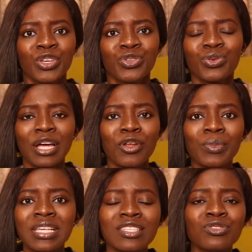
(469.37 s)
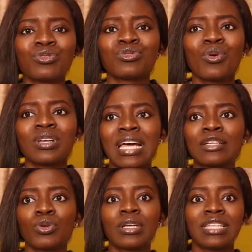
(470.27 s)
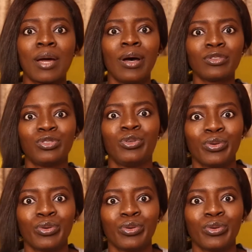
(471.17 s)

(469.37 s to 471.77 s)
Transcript: you cannot listen to songs that are talking about